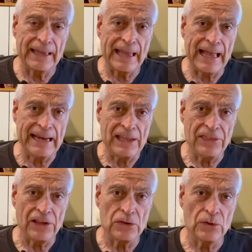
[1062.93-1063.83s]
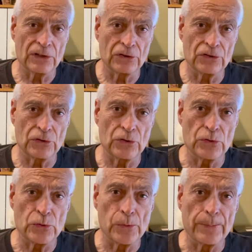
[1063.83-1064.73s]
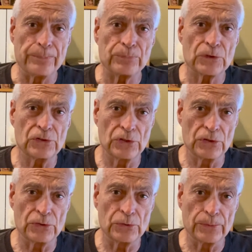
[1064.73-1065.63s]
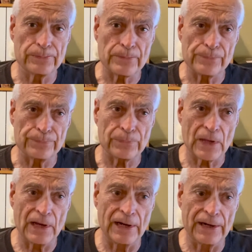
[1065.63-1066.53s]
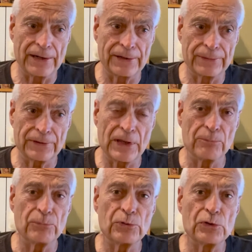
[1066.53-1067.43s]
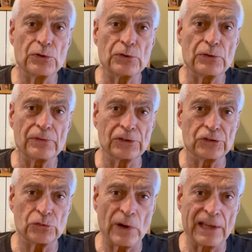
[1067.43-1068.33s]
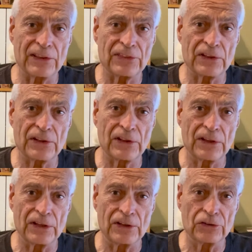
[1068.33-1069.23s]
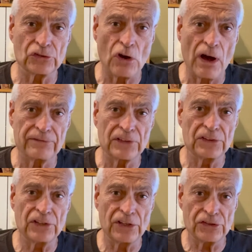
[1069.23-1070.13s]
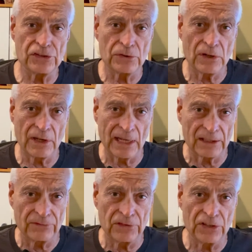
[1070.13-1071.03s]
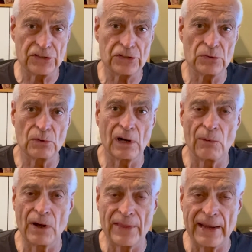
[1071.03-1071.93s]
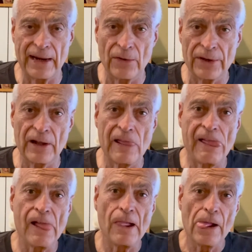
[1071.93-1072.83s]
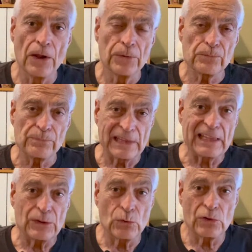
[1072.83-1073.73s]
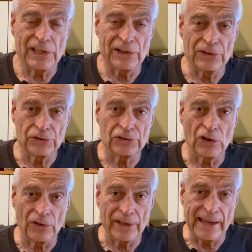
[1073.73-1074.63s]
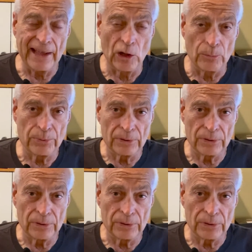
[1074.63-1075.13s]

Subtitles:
anything you can do to improve and strengthen the soft tissue, connective tissue around that area can certainly help